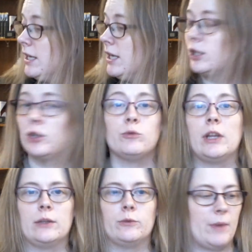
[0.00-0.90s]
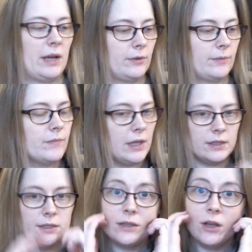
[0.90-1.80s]
good little reminder.
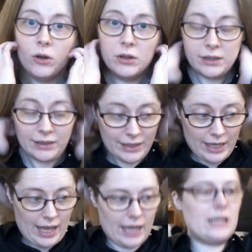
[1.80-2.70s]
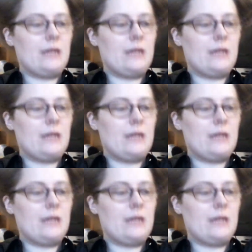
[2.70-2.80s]
So I am